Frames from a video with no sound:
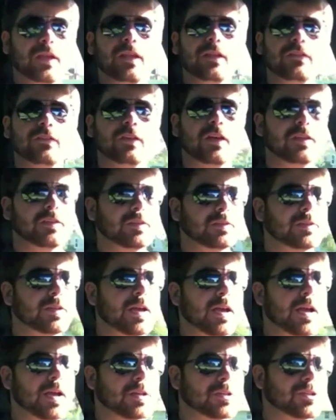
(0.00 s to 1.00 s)
inside the
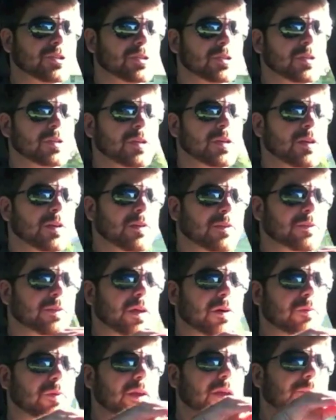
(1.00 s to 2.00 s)
dash.
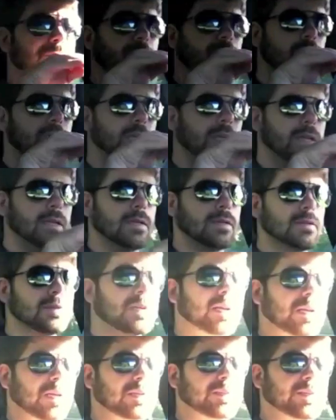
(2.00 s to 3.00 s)
That way I'm looking
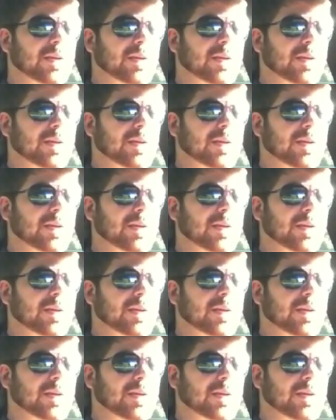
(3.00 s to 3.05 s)
kind of